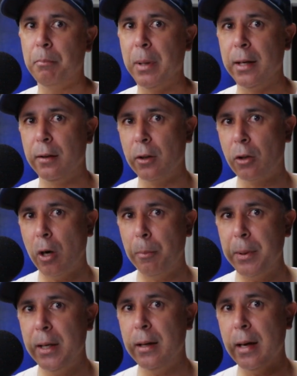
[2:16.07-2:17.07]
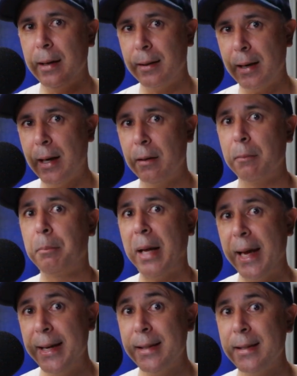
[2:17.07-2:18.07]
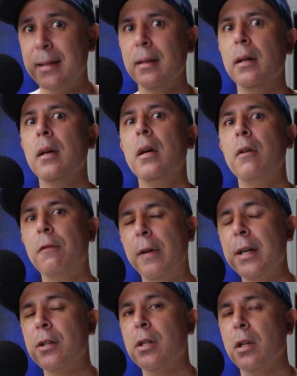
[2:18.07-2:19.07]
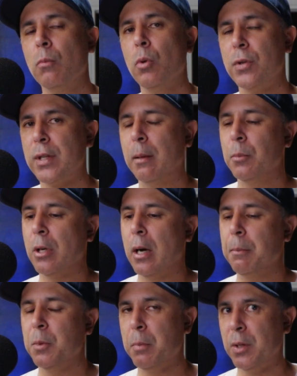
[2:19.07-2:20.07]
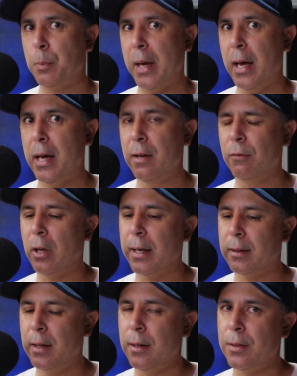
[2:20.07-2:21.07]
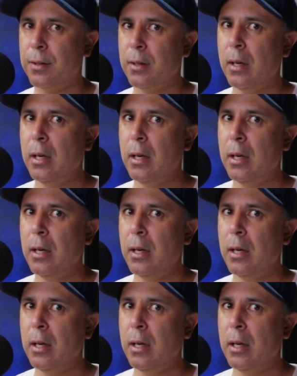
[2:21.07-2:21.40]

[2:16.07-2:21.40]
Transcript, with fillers: But the copy and cut paste function will sometimes misbehave like this.